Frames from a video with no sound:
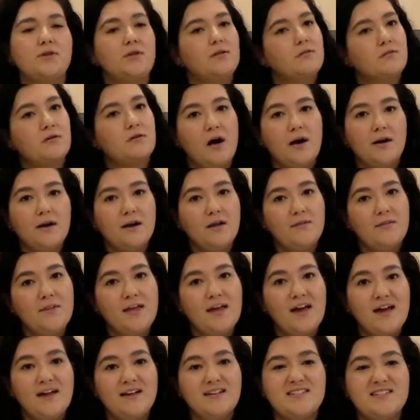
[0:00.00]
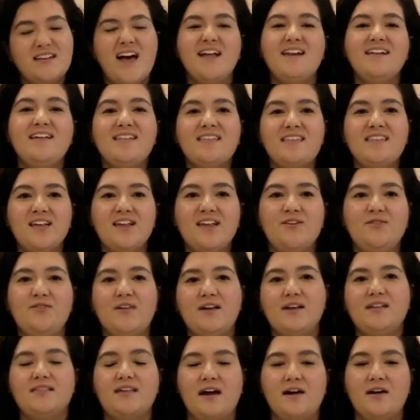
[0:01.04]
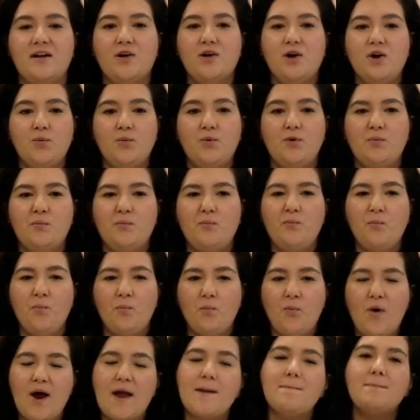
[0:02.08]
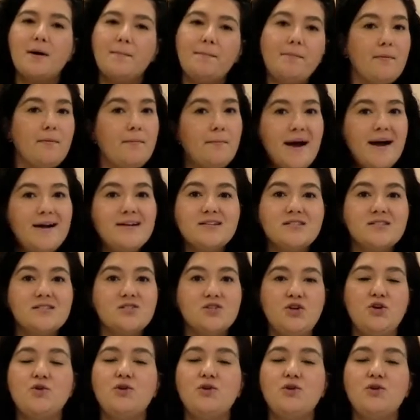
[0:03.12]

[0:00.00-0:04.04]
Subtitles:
a little cotton on the end. Anything you think that would wipe up a mess,